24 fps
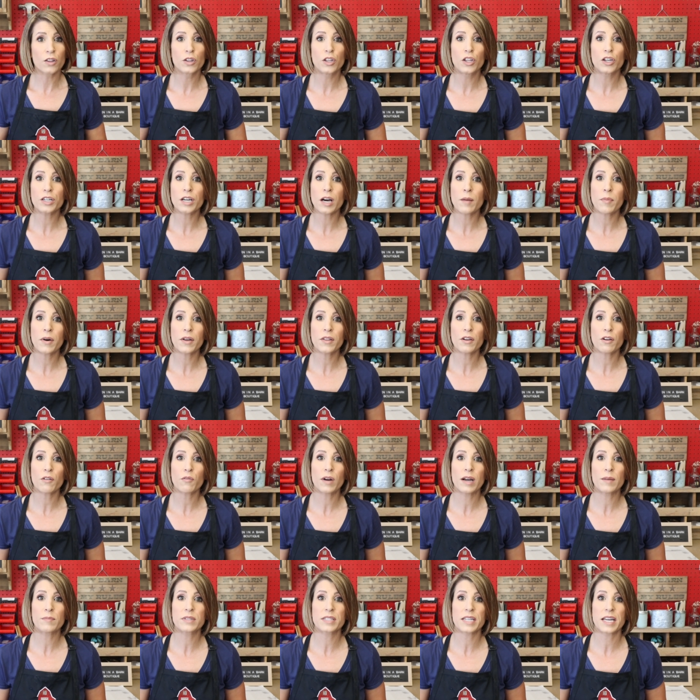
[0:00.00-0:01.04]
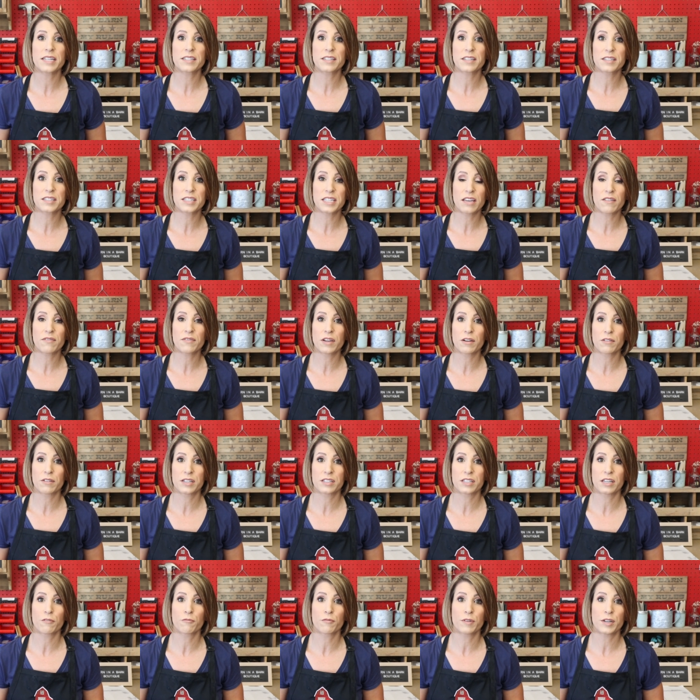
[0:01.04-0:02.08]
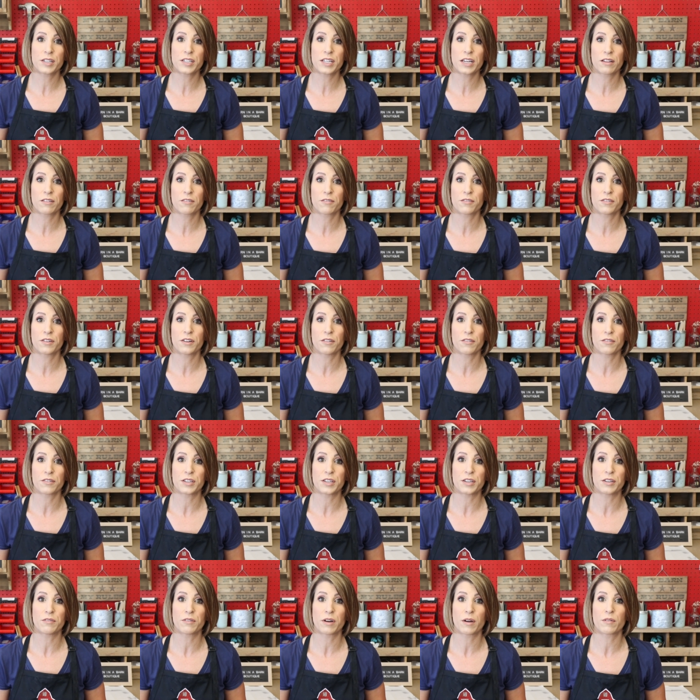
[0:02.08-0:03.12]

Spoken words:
look up on their website to see if there is a retailer near you.